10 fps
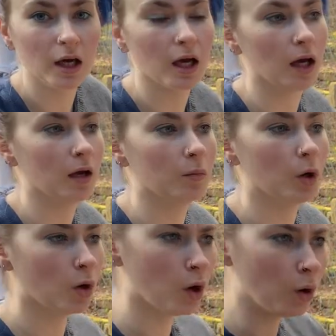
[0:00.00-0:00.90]

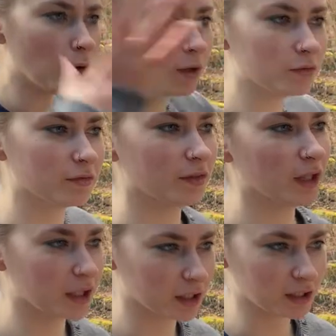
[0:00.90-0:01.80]
haul of
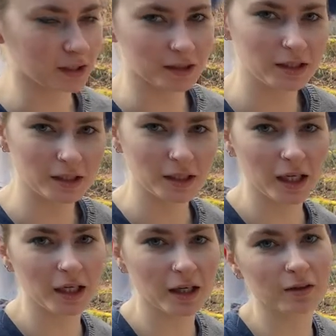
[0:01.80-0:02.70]
things that I
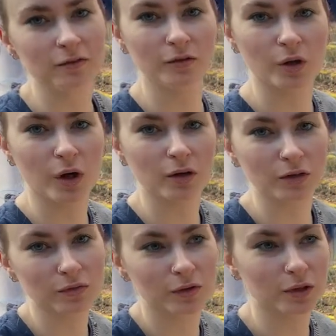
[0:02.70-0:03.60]
have got
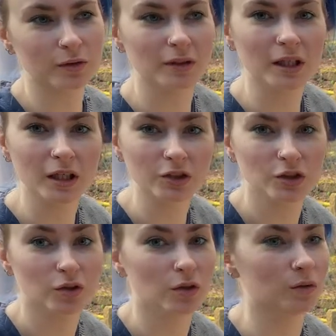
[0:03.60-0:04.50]
for doing a
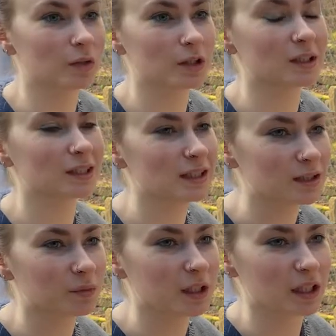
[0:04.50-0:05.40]
store, which is
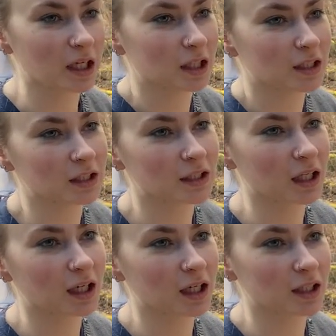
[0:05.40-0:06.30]
this weekend.
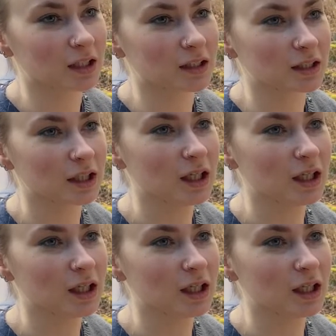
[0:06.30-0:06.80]
And